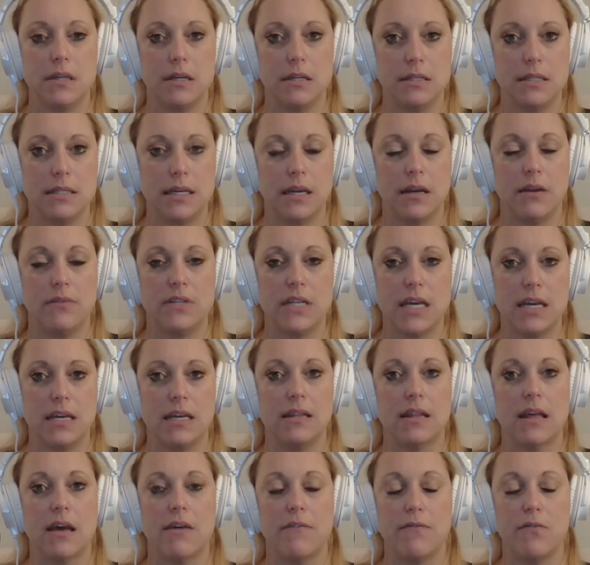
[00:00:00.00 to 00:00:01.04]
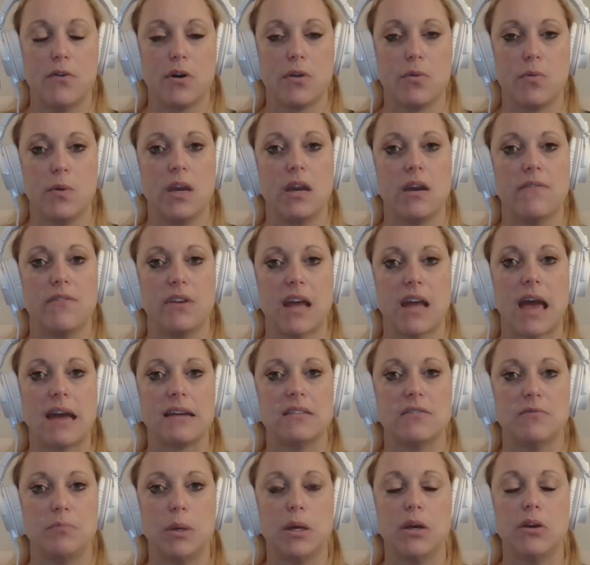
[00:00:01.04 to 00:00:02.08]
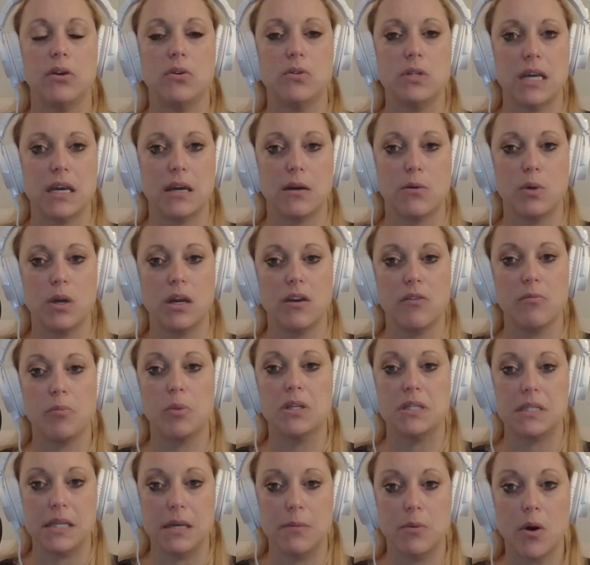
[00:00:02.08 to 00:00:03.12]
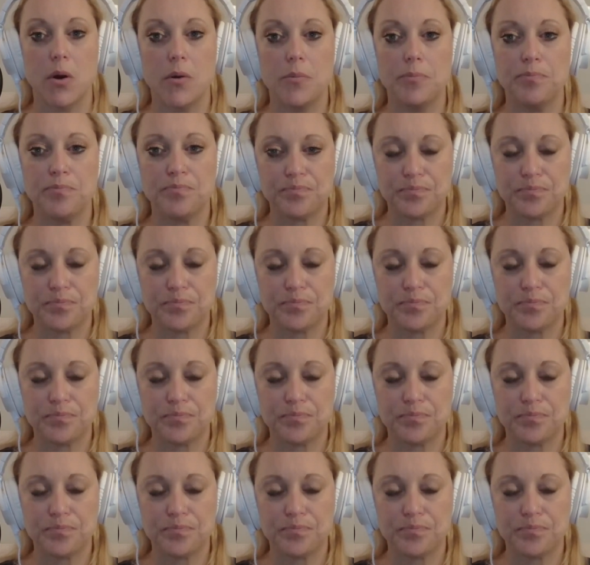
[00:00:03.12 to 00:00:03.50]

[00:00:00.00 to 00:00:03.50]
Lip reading: instead of taking that 4th week of an active pill, you take a week of placebo.